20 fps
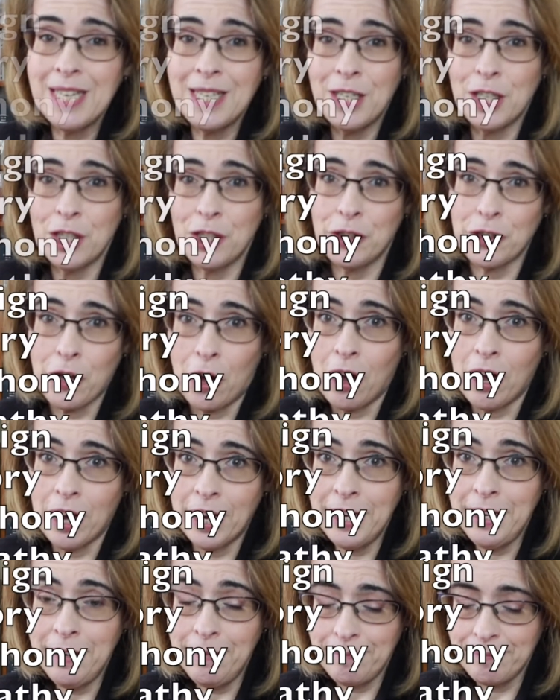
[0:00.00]

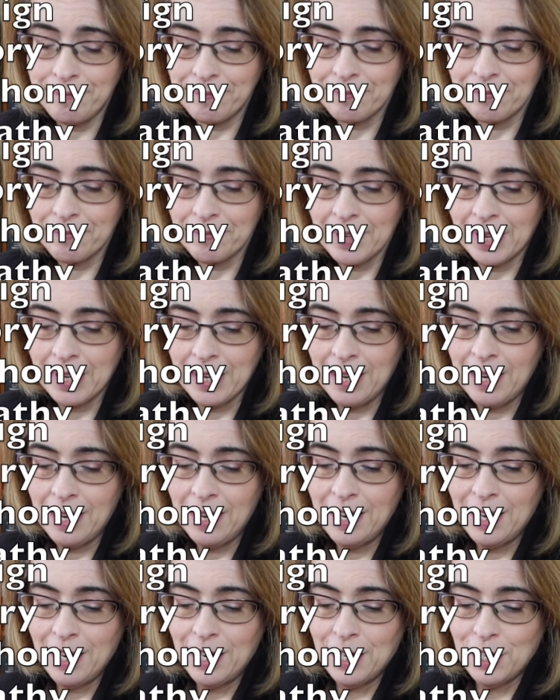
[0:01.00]
design,
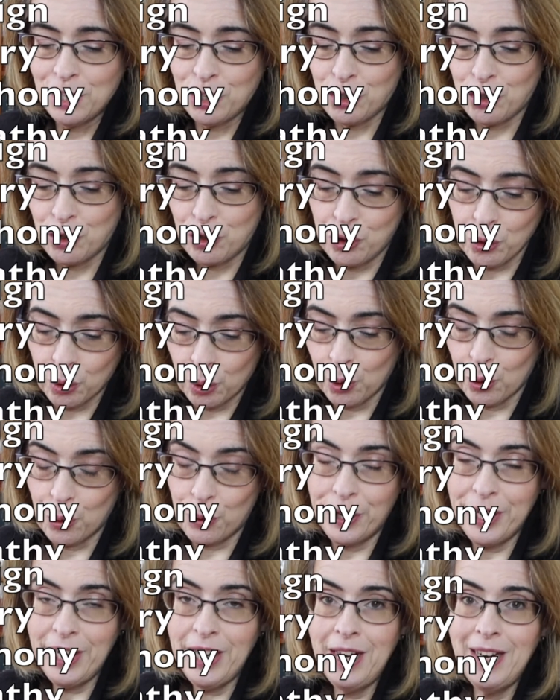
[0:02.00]

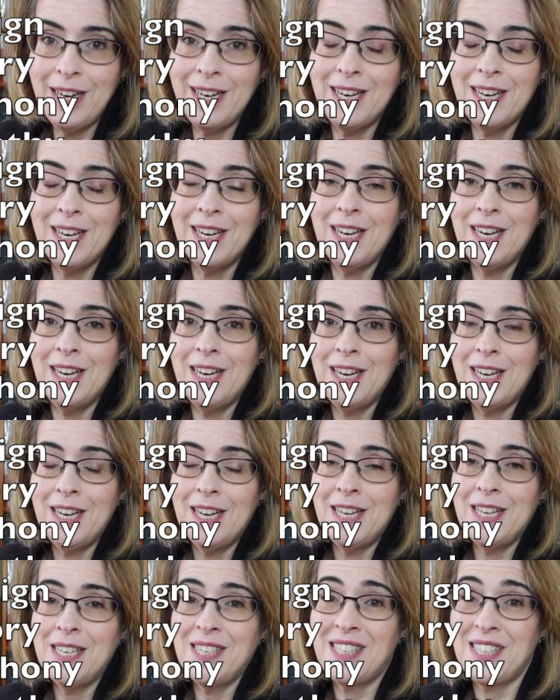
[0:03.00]
story,
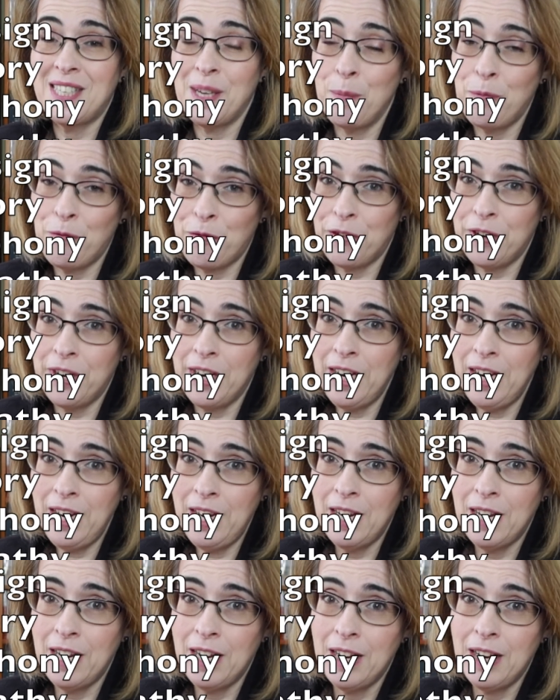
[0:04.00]
symphony,
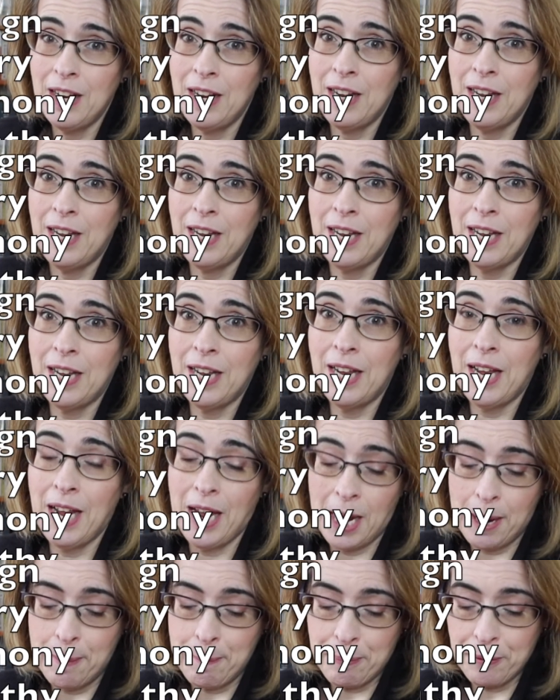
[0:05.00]

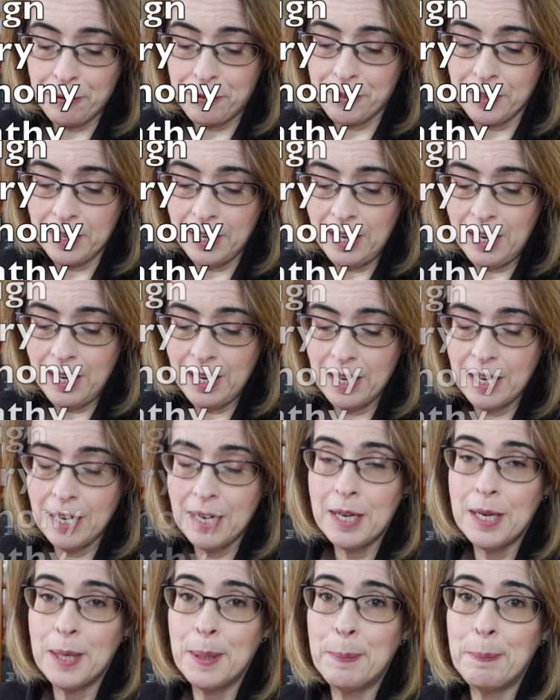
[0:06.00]
empathy,
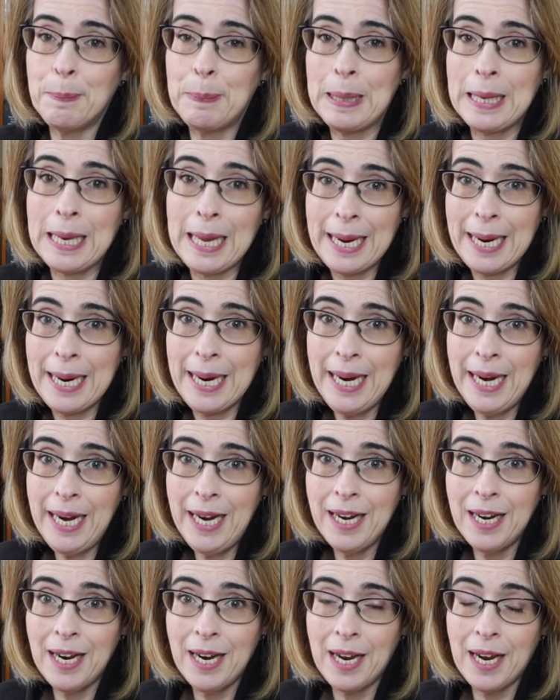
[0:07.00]
play,
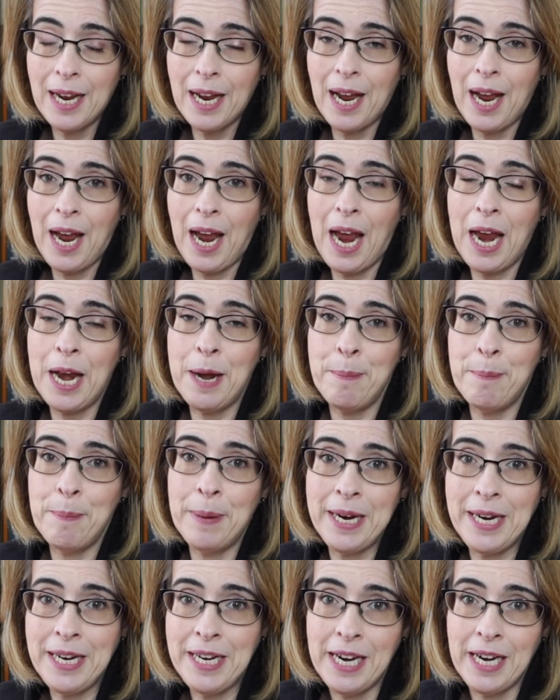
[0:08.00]
and
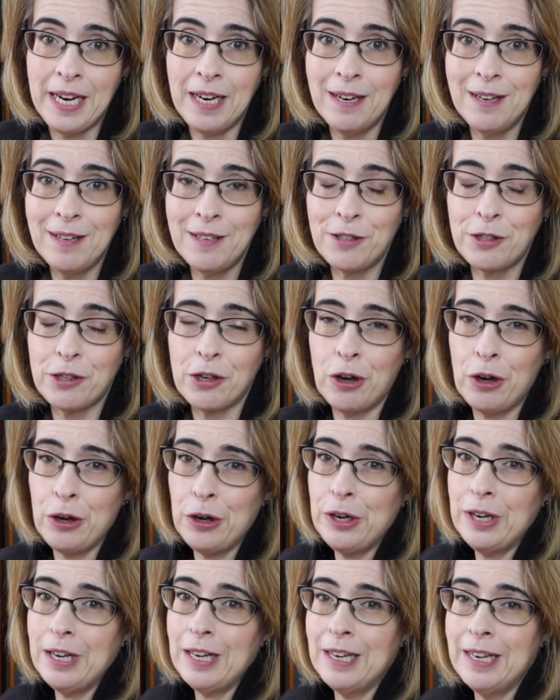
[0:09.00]
meaning.
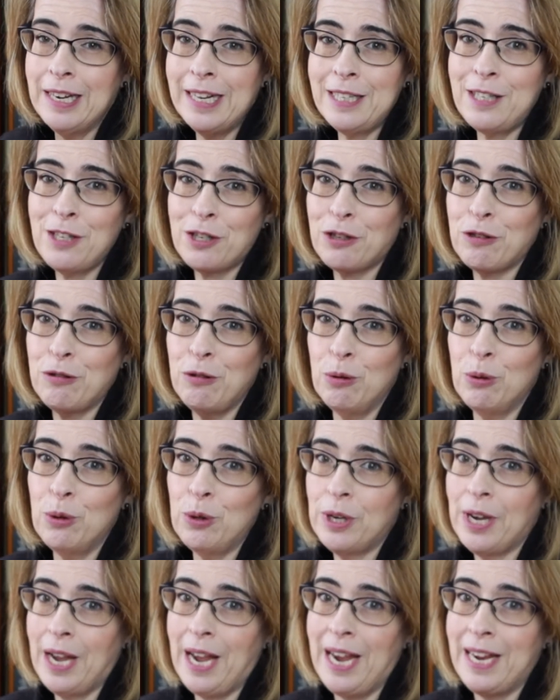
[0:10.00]
So let's
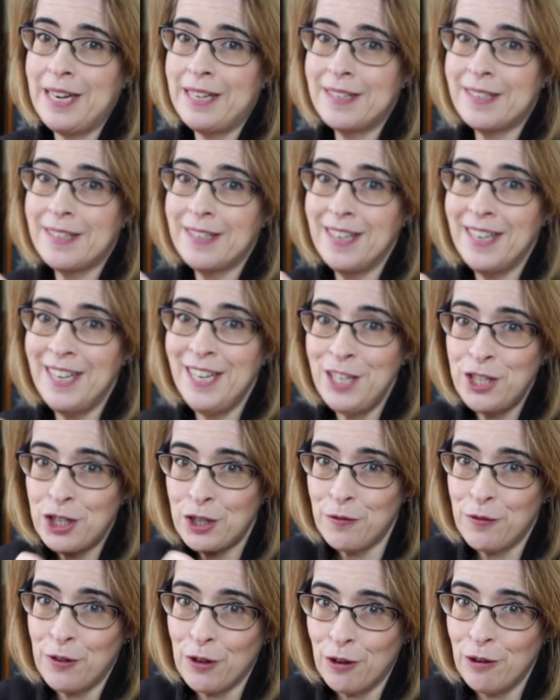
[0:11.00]
look at each
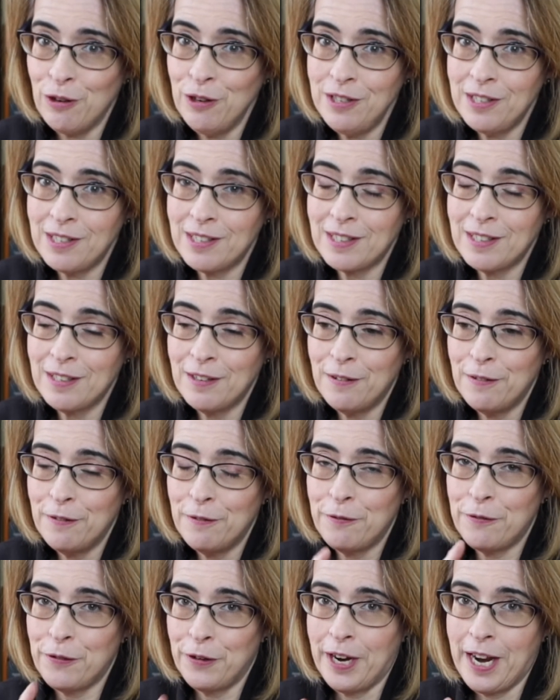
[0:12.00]
of those
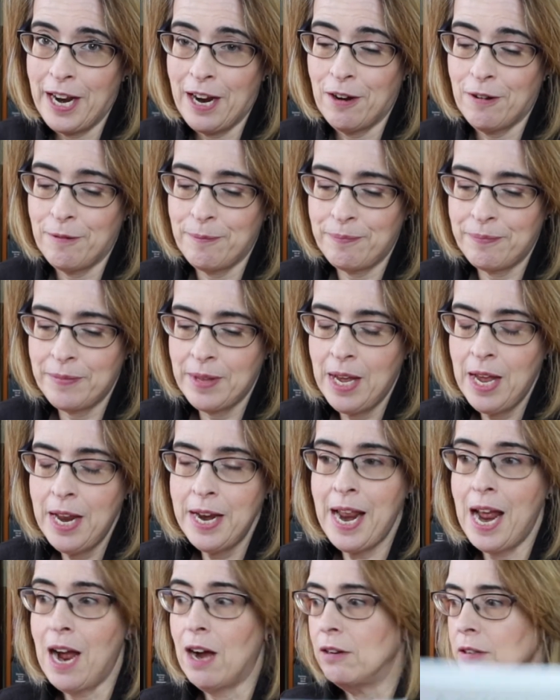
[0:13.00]
for now.
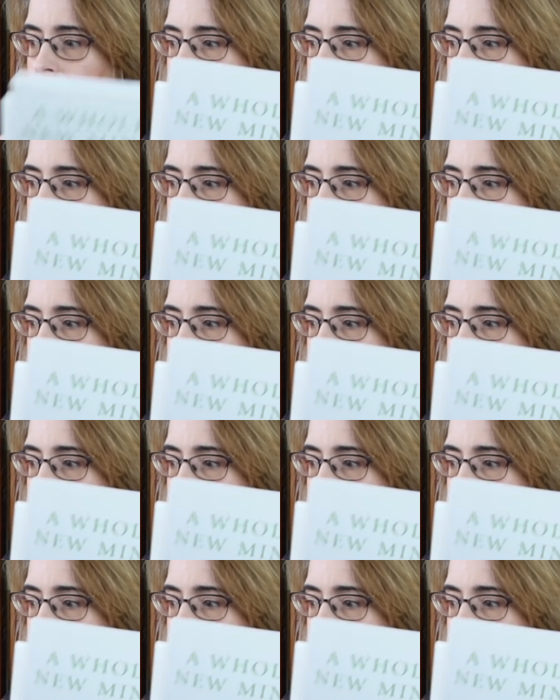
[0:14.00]
Now,